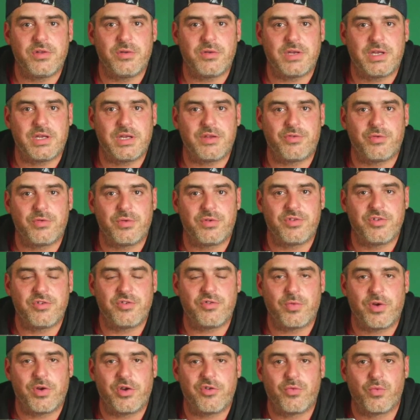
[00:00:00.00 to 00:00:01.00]
gets to a
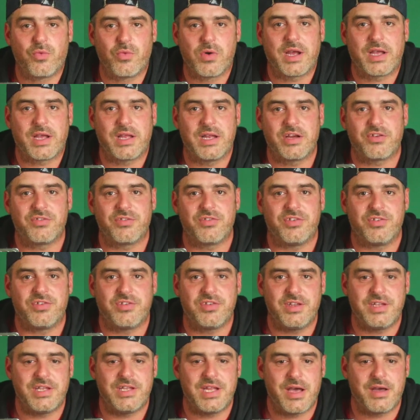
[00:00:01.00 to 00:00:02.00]
situation where I can actually
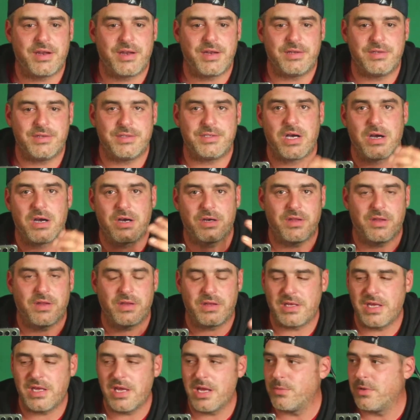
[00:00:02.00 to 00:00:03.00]
sit down and talk to the
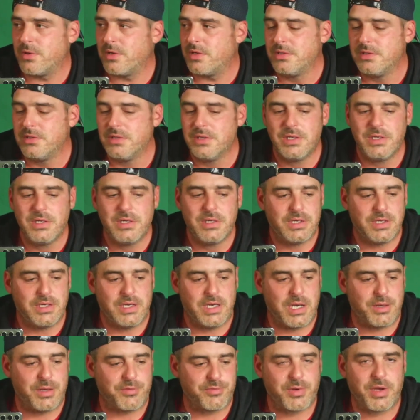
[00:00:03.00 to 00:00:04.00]
camera,
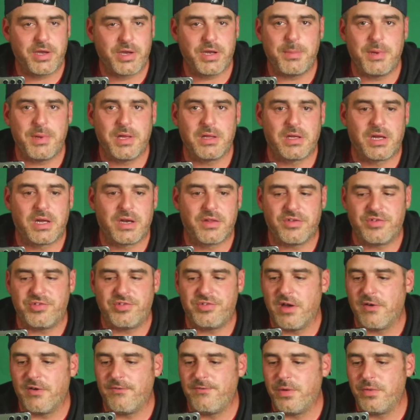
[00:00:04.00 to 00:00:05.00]
it's probably gonna be a lot of the
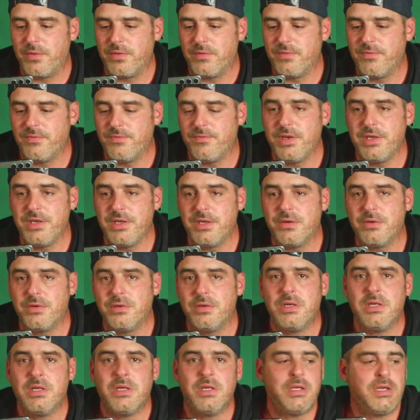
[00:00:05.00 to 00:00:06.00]
cell phone video.
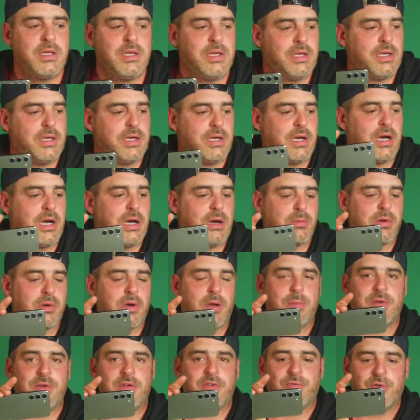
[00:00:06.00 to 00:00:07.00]
I'll
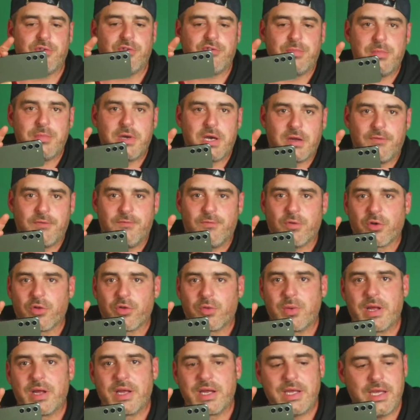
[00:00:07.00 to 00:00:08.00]
probably be switching back and forth
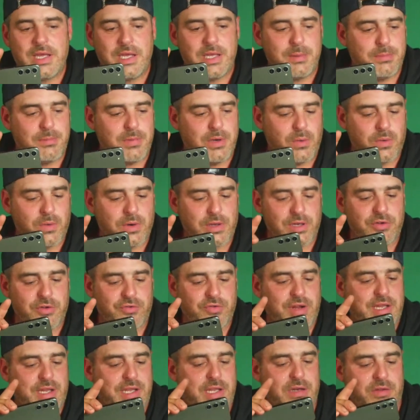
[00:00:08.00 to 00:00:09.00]
when I can, but we're gonna try
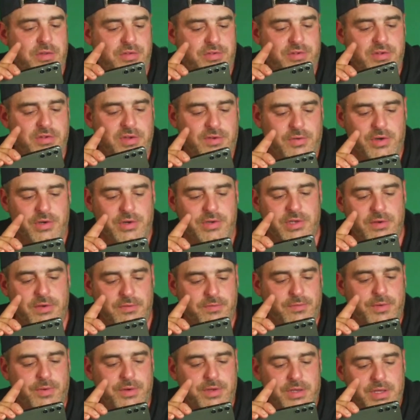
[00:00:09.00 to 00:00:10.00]
to get all this stuff hooked up
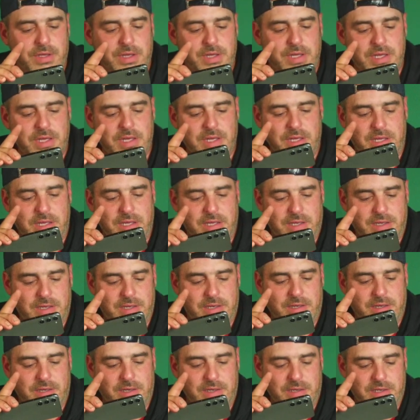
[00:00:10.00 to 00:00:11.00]
for you and
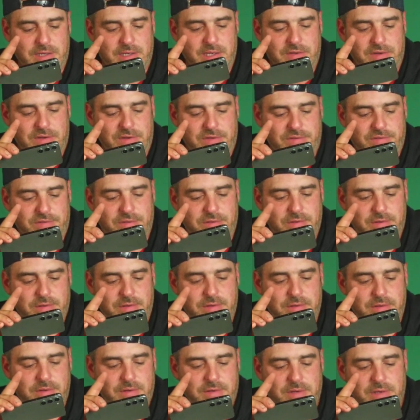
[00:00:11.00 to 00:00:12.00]
get this
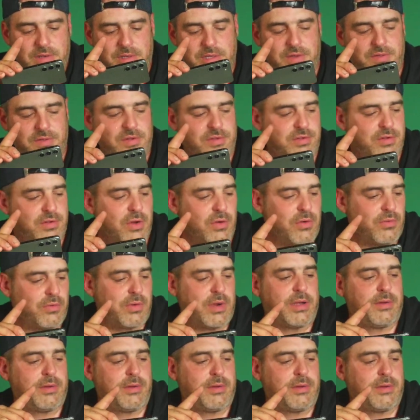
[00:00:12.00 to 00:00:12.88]
going right.